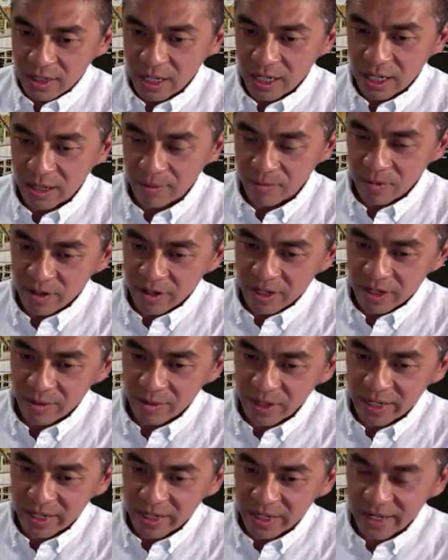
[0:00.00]
um, can
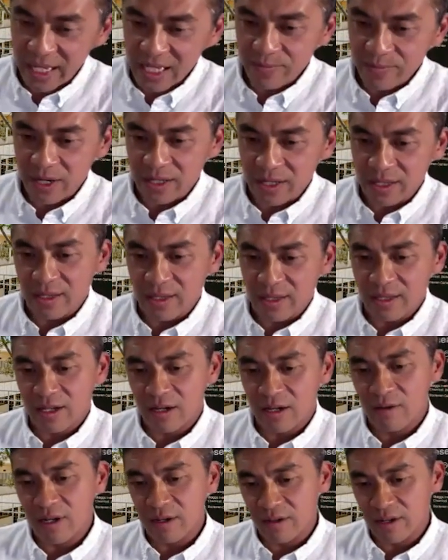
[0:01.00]
be enhanced by
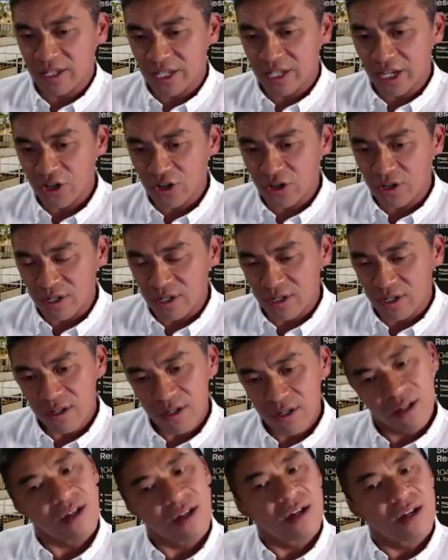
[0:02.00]
co-colonization
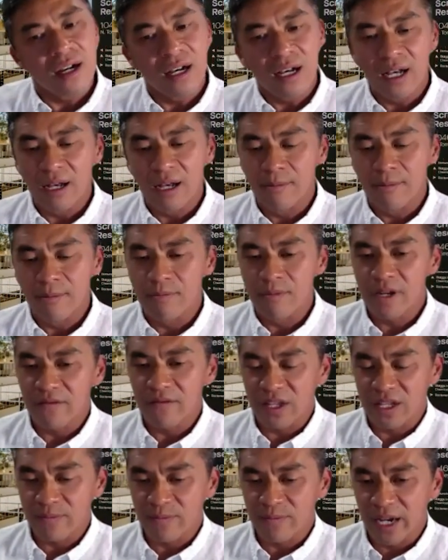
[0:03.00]
um, of
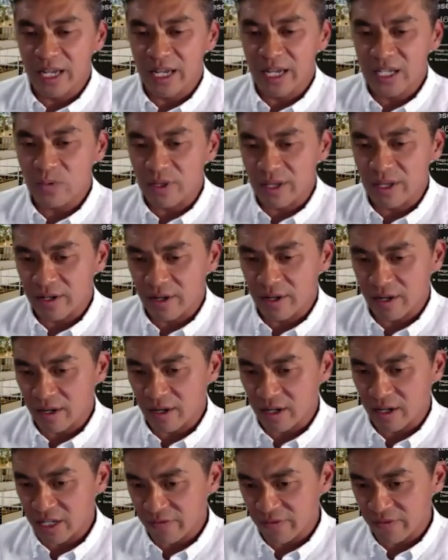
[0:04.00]
these mice with
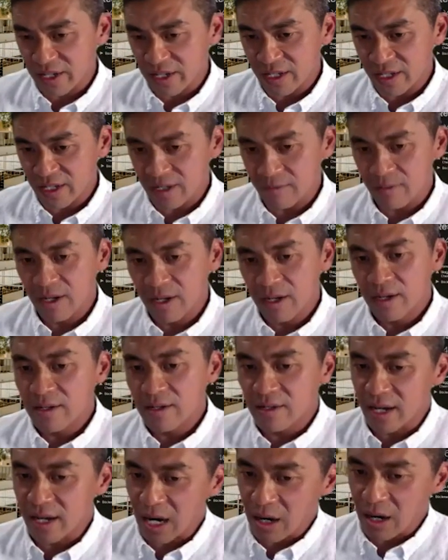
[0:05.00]
Enterococcus faecium,
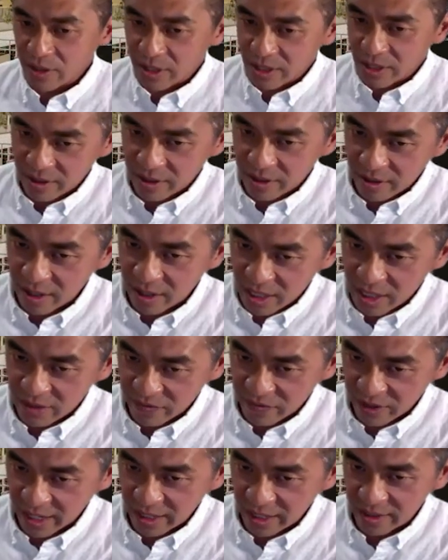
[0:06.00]
not with Enterococcus
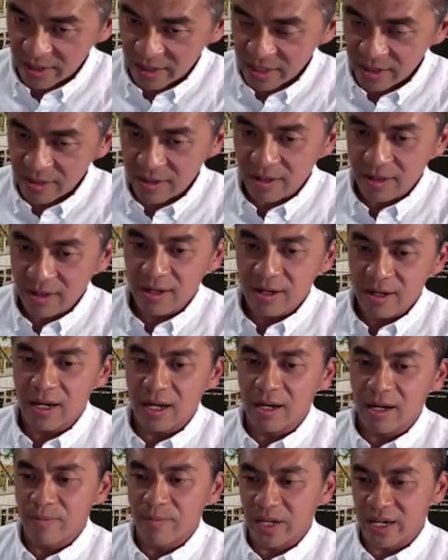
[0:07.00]
faecalis,
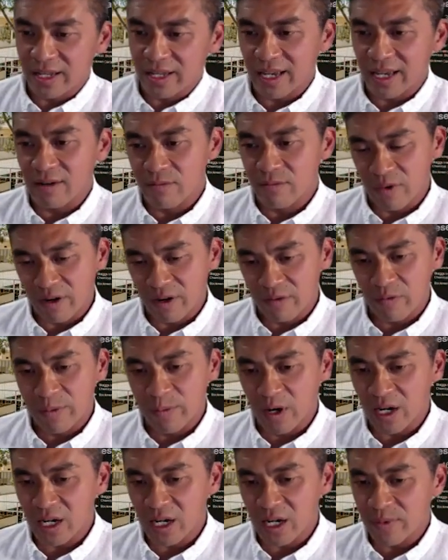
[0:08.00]
um, but again,
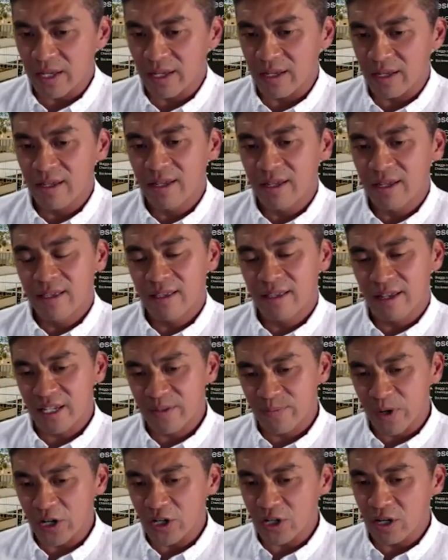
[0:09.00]
remarkably, the
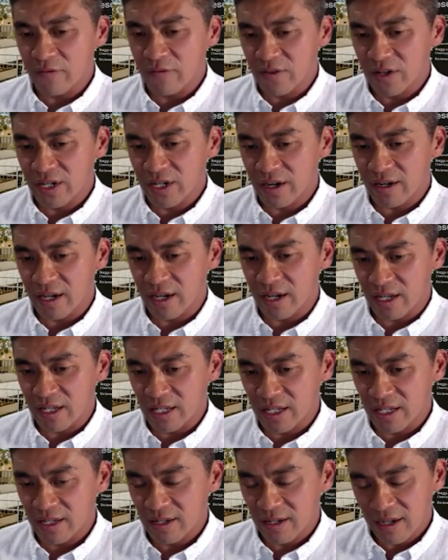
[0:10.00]
expression of
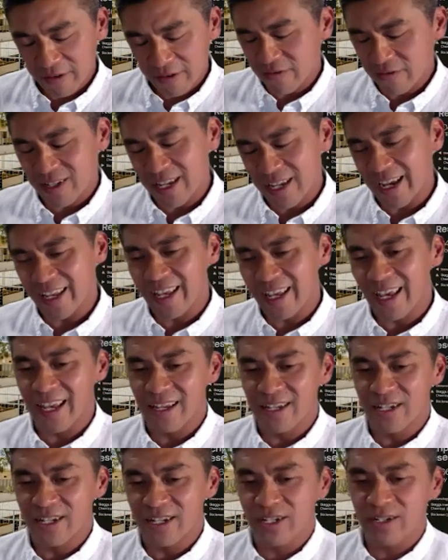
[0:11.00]
Enterococcus of SAGA
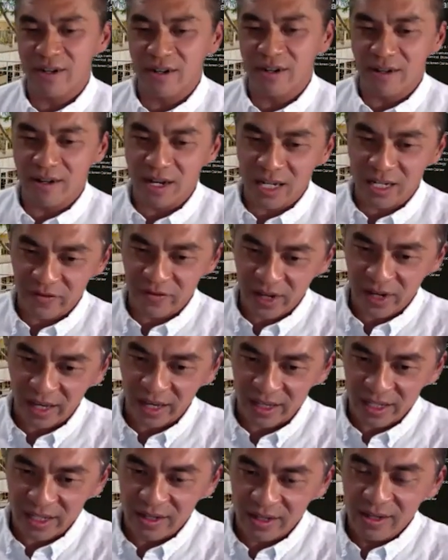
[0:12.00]
into Enterococcus
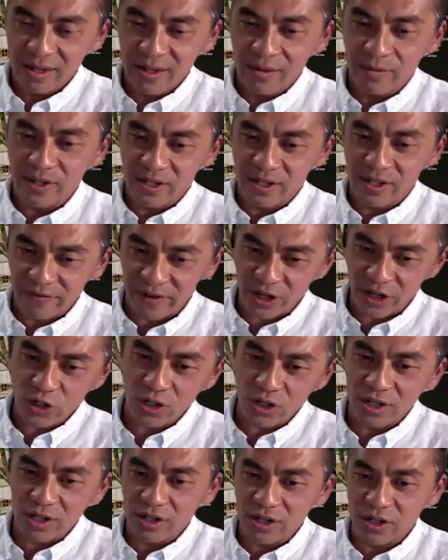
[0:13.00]
faecalis was
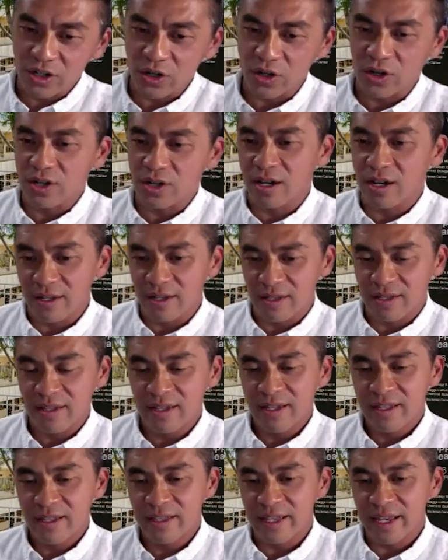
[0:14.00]
sufficient to turn on
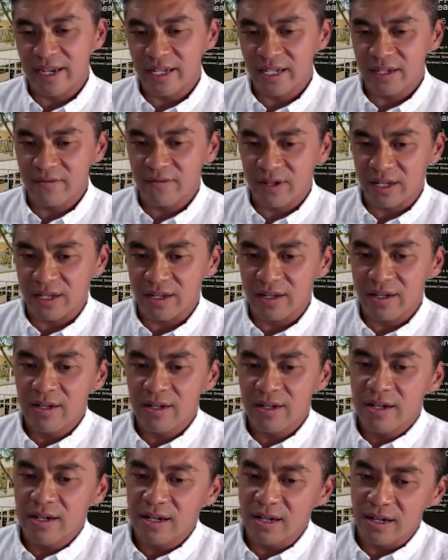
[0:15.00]
the activity
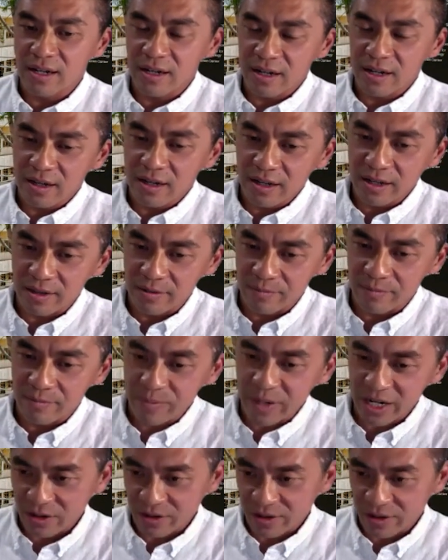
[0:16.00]
uh, in
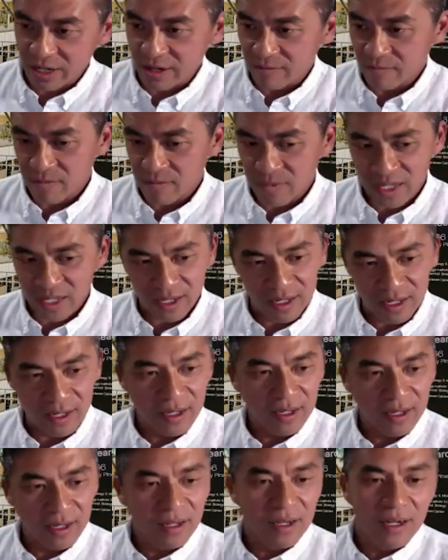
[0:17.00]
bacteria. Okay.
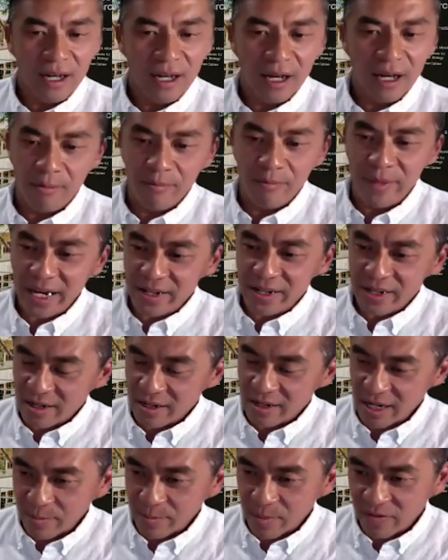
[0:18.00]
Uh, Matt did
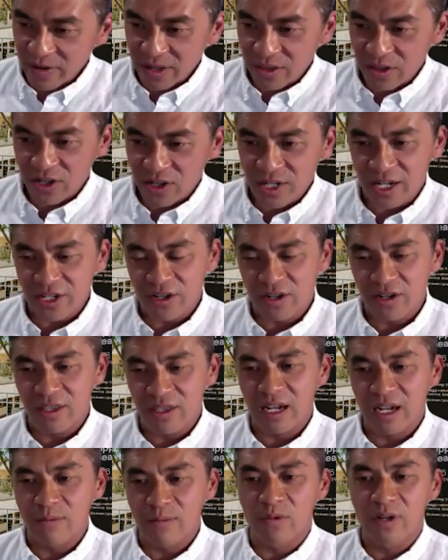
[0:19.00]
a number of other studies here
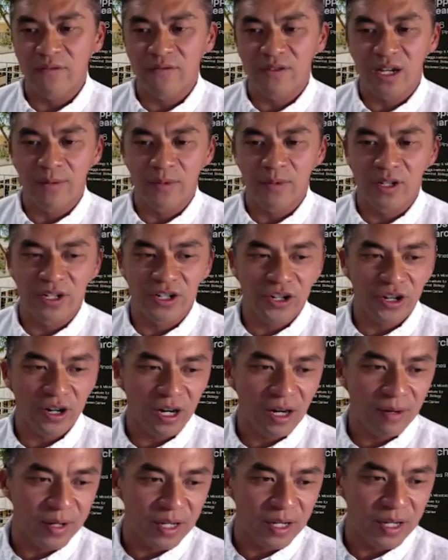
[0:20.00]
that I won't have time to
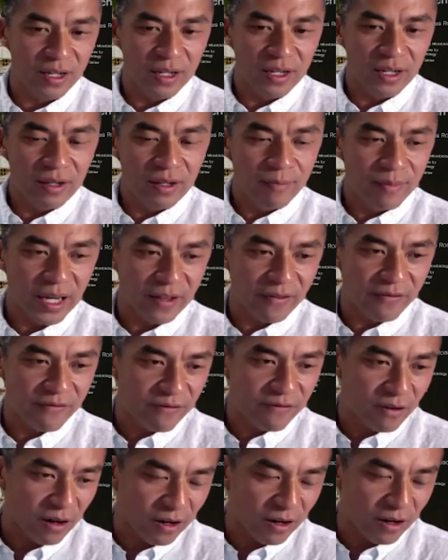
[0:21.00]
share, but Matt
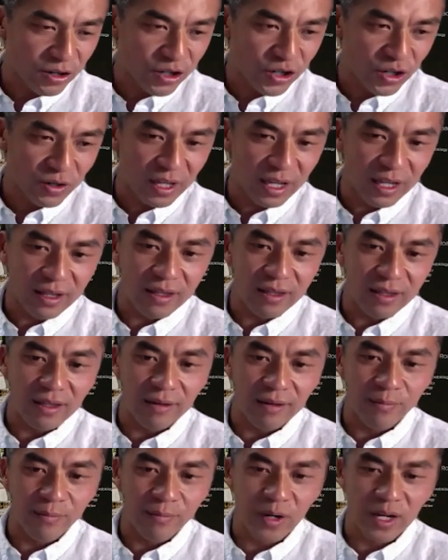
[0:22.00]
also showed that
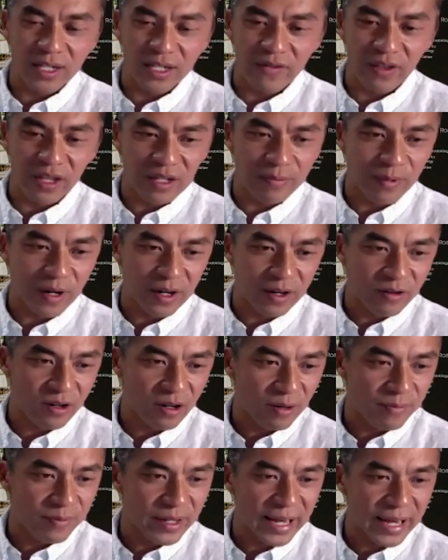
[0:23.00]
the presence of these
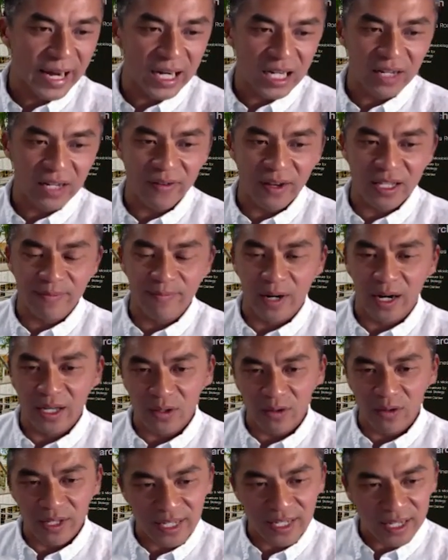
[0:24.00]
microbes activates
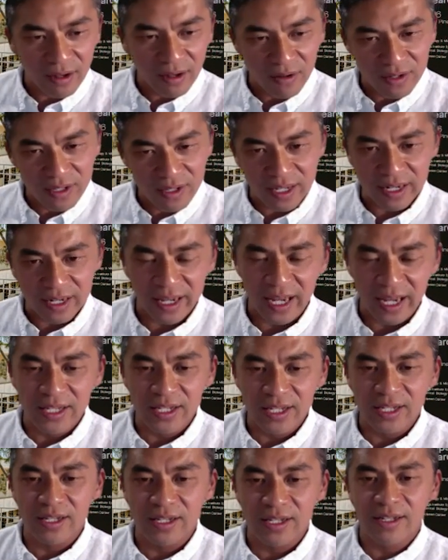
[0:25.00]
myeloid cells that
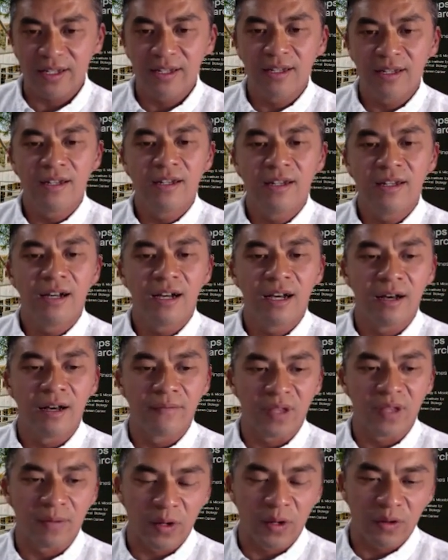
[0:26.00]
enhances um,
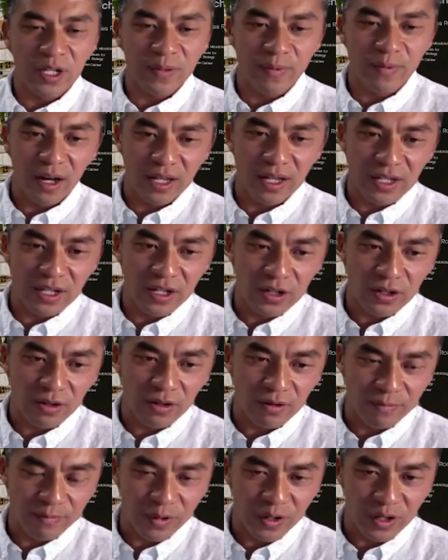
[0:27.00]
the immune response to
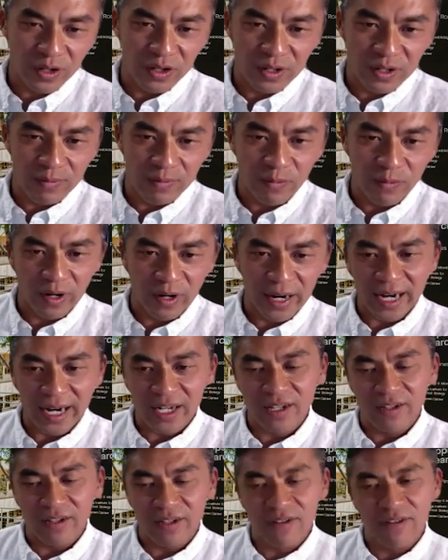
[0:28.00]
produce more
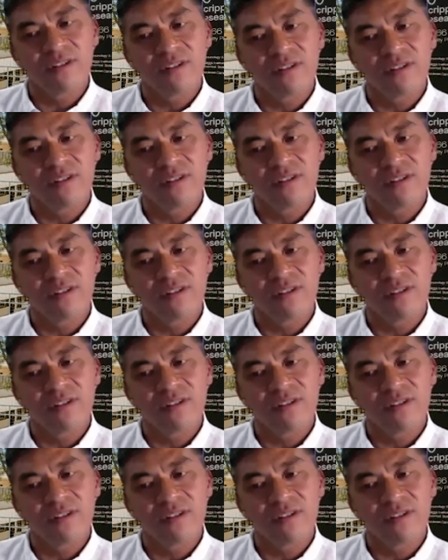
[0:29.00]
active